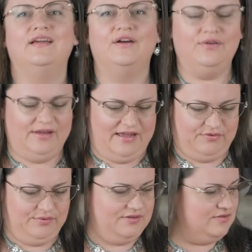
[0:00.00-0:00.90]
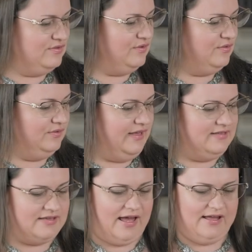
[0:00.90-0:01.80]
Okay everyone, so
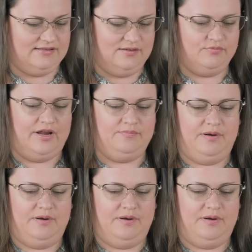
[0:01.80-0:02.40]
let's add some red